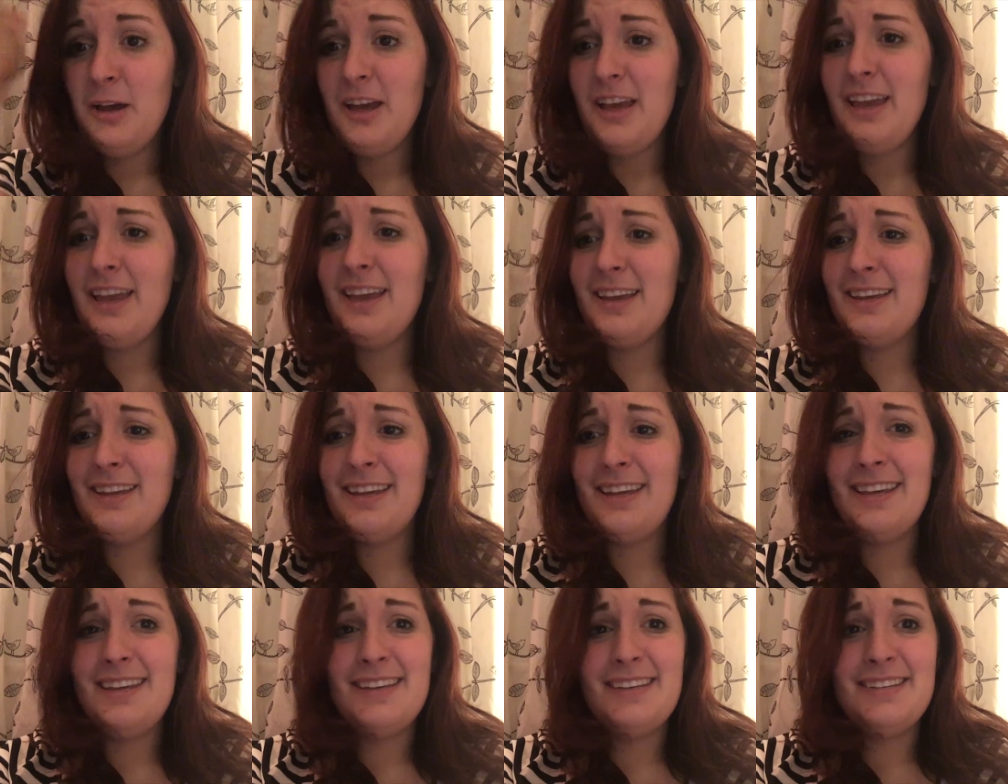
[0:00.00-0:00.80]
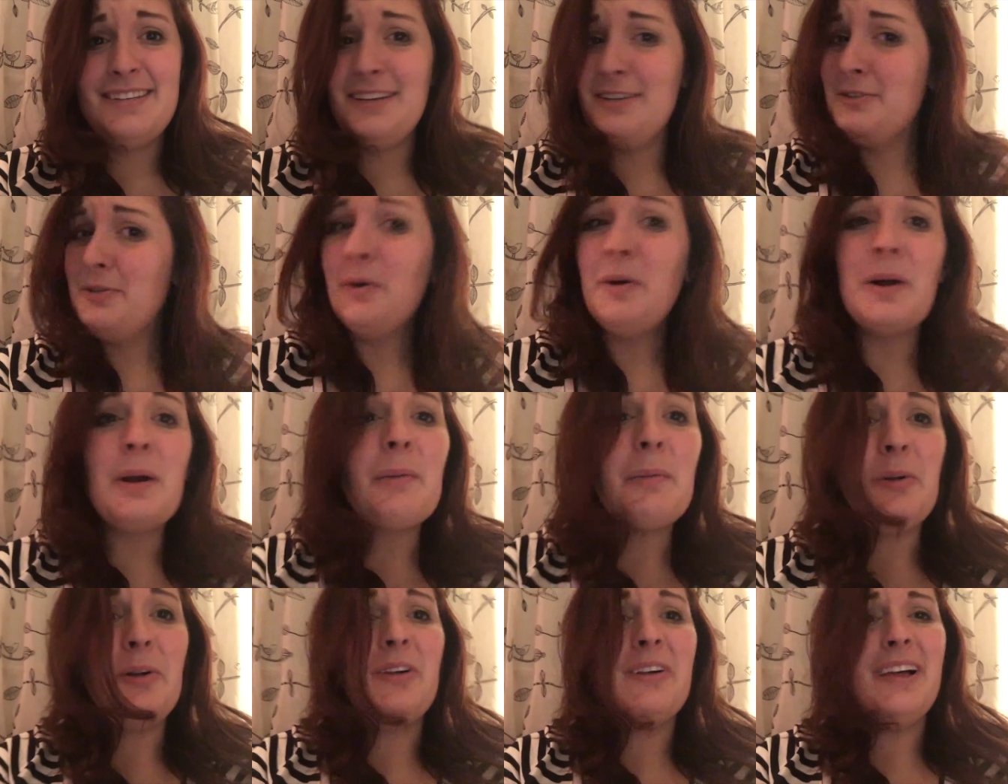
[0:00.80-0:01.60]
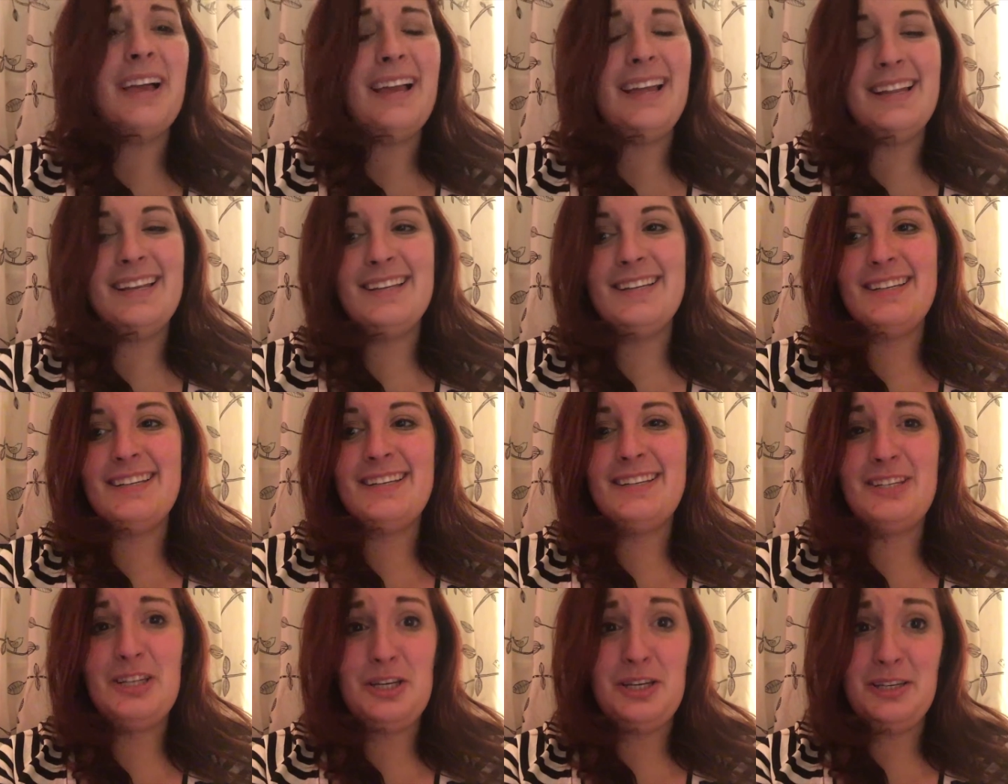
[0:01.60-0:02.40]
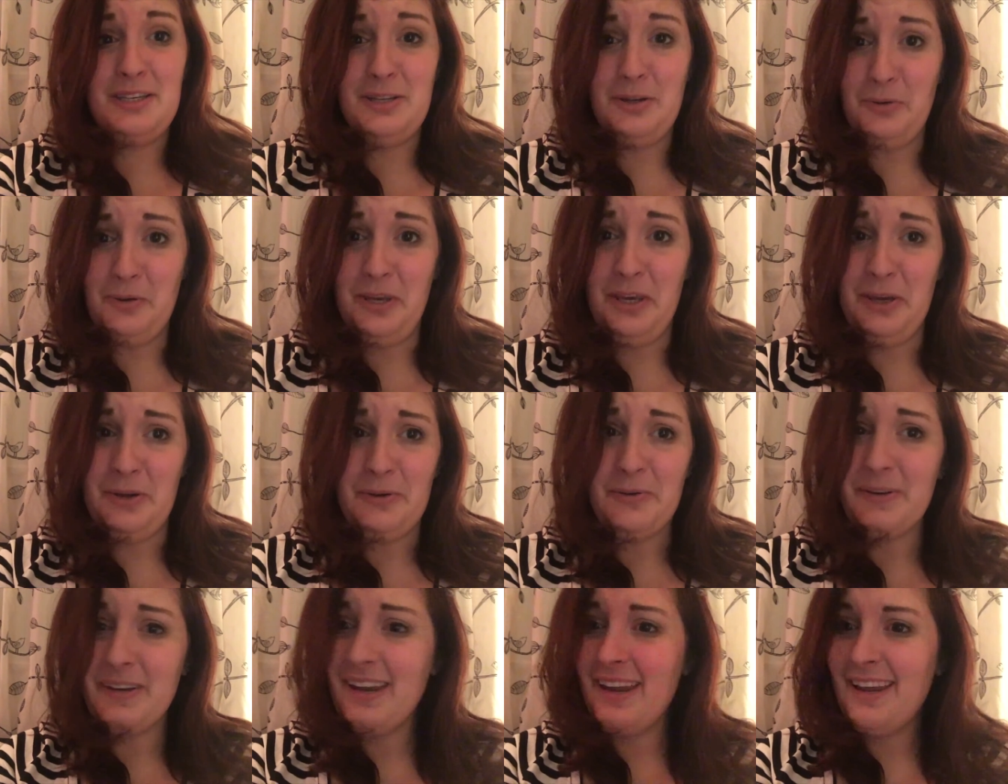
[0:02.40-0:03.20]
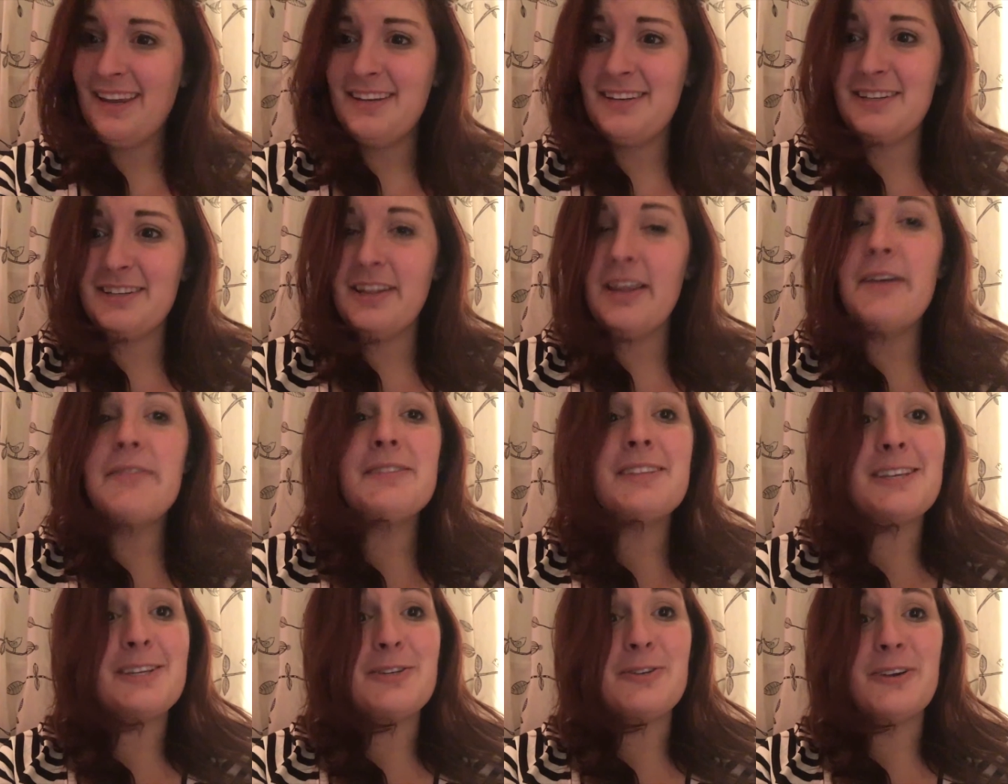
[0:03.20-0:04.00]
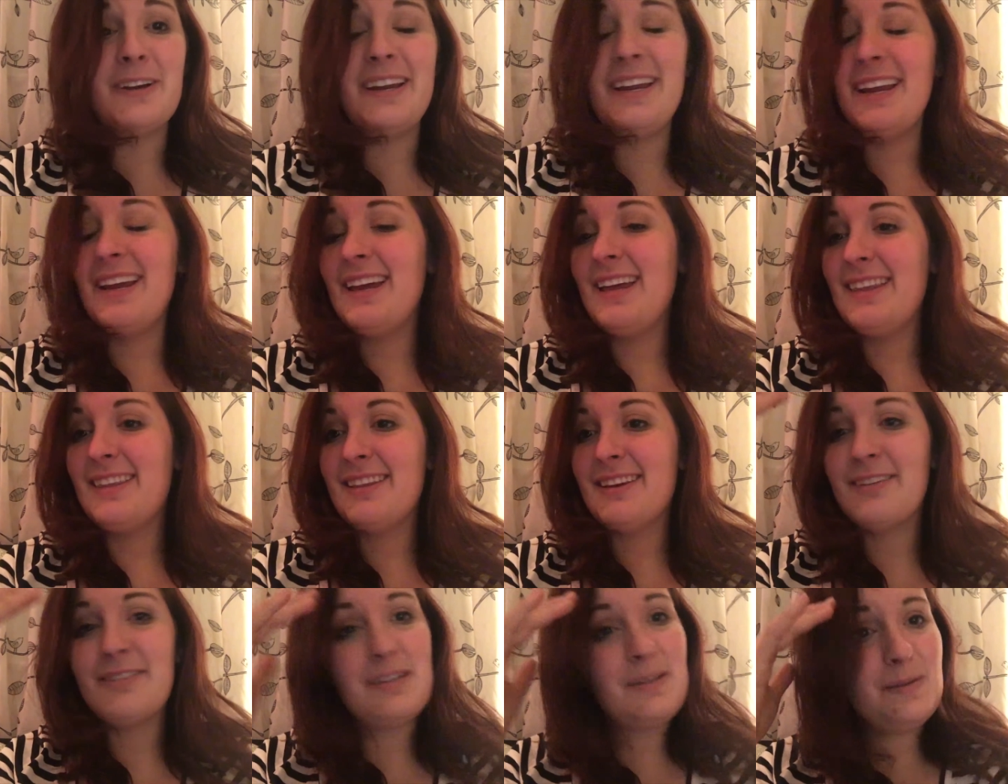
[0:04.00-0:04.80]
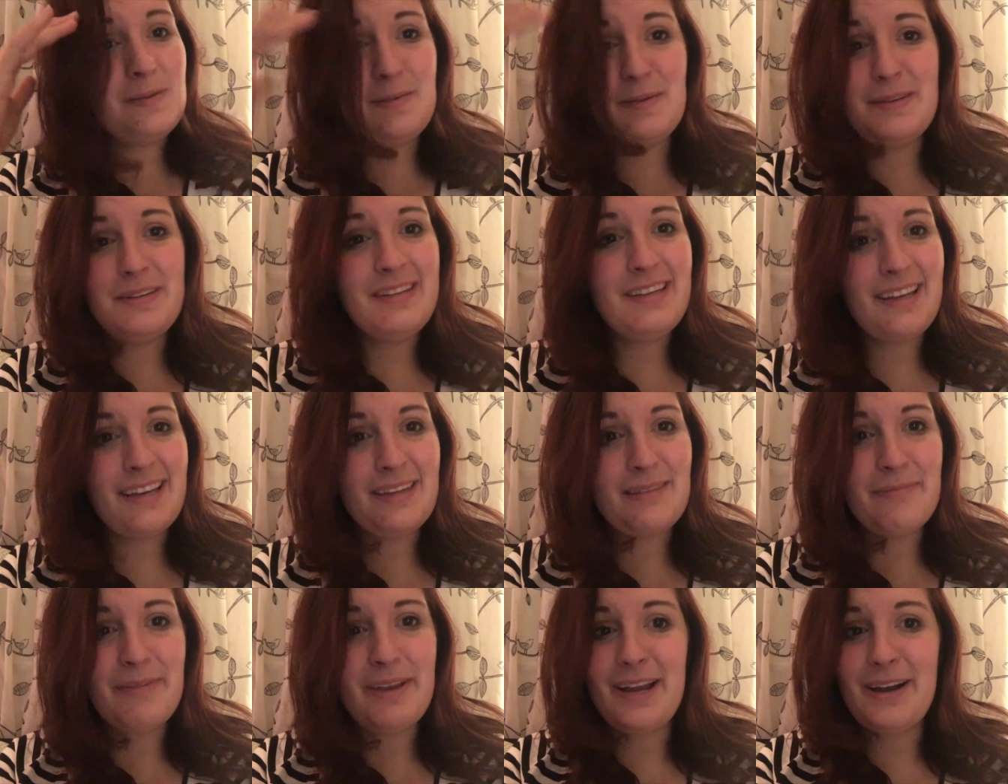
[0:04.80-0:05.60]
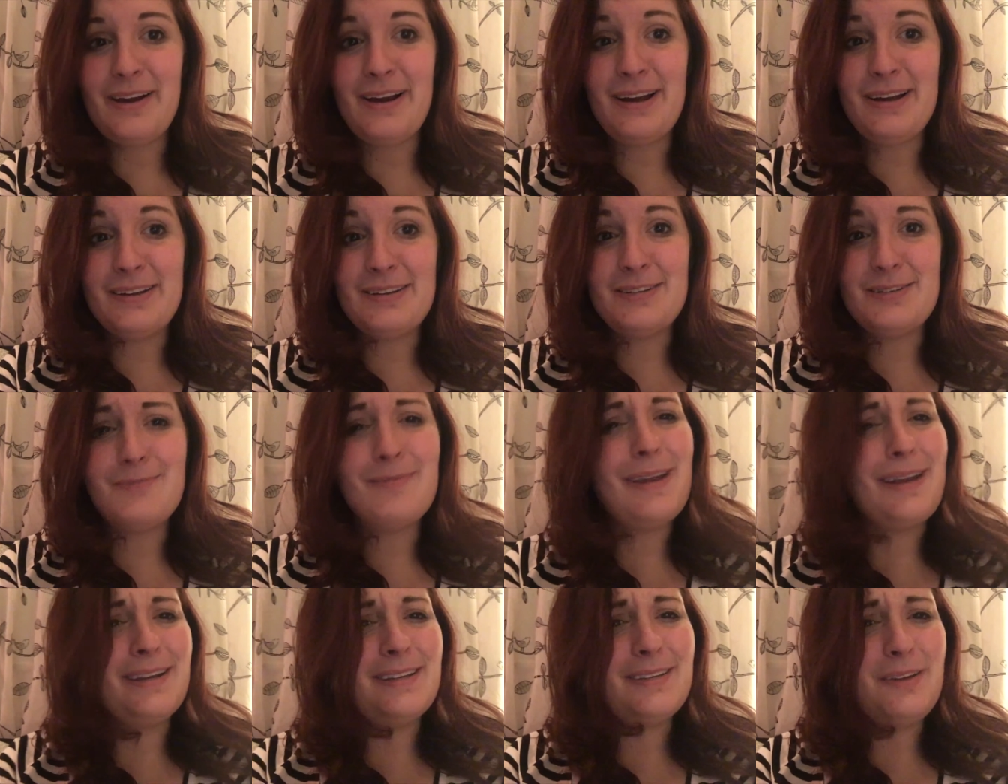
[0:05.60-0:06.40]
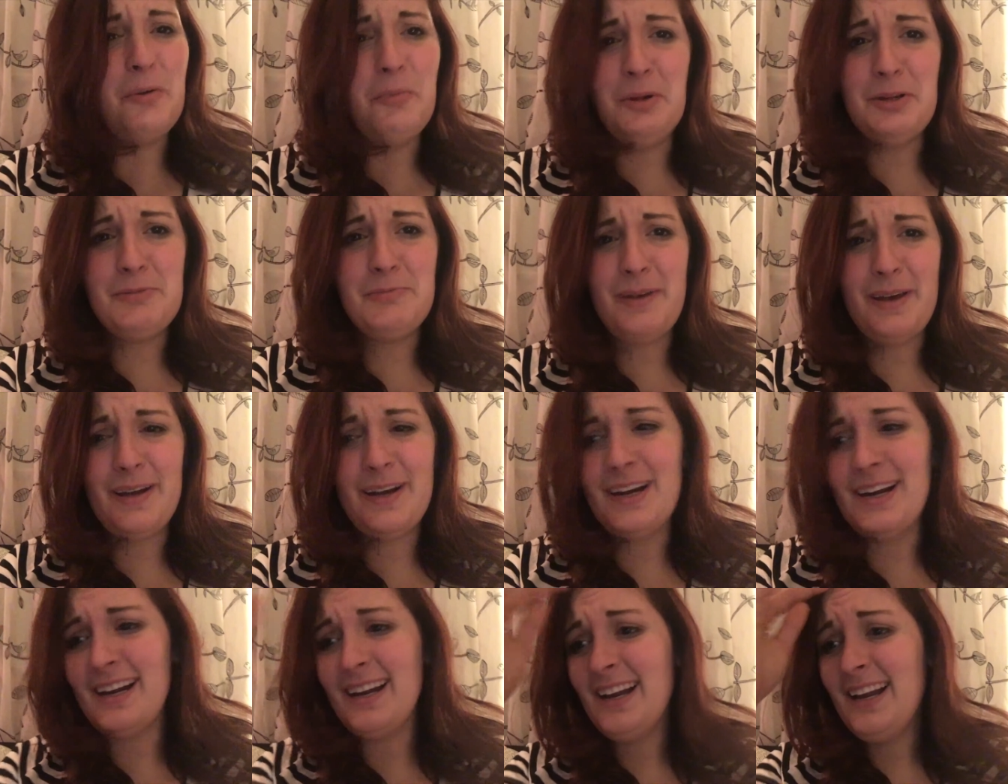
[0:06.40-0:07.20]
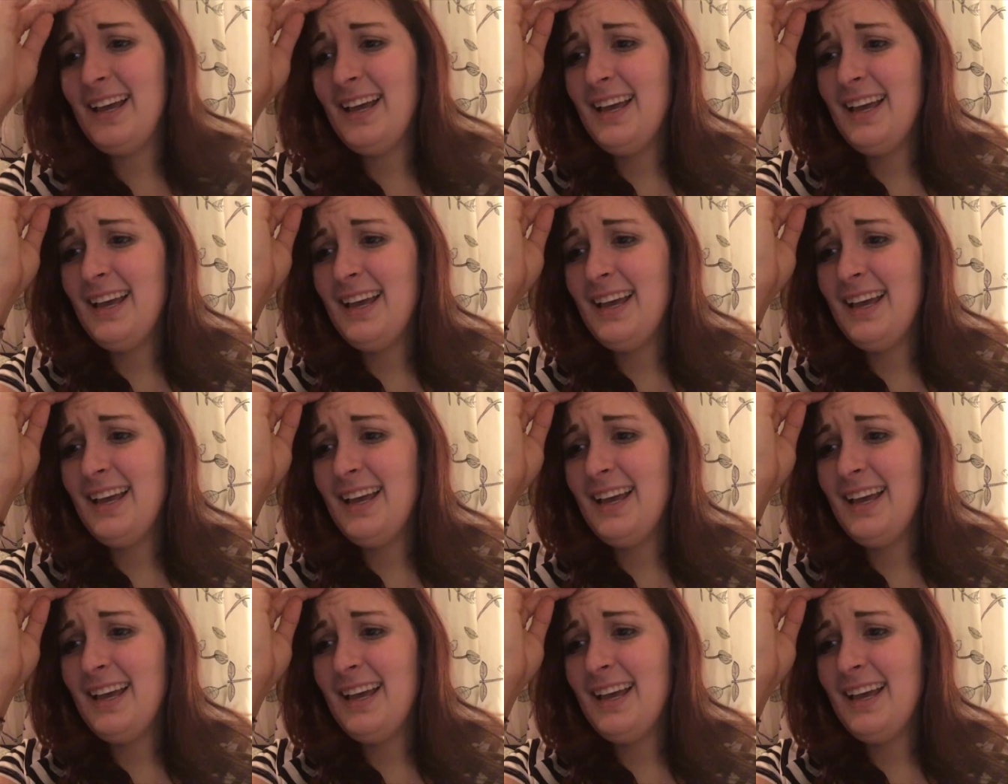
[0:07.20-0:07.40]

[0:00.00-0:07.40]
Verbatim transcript: it is adorable and she's so cute and just loves the tree and the Christmas music in the background just made it so much better.